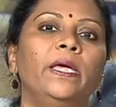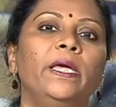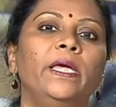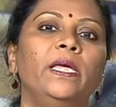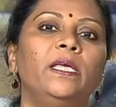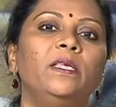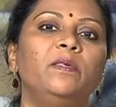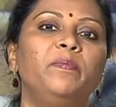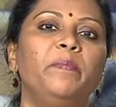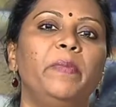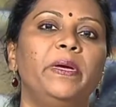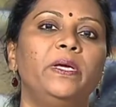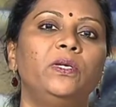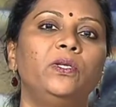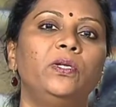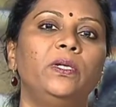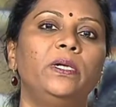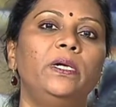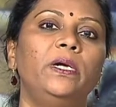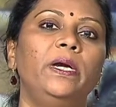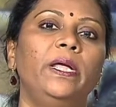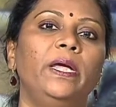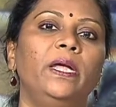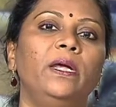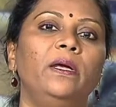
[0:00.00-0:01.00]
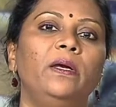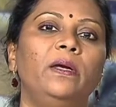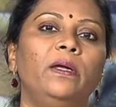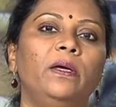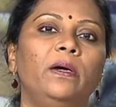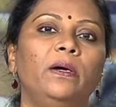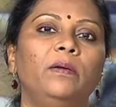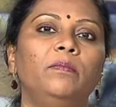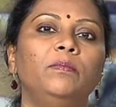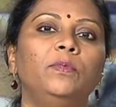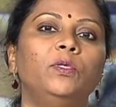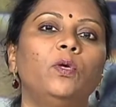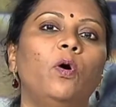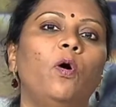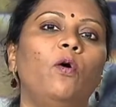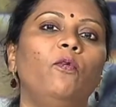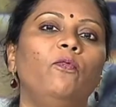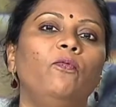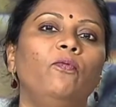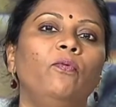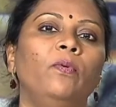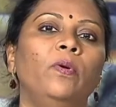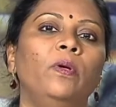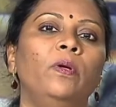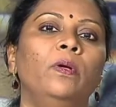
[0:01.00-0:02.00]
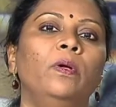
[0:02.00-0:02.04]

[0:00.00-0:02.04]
is measured in terms of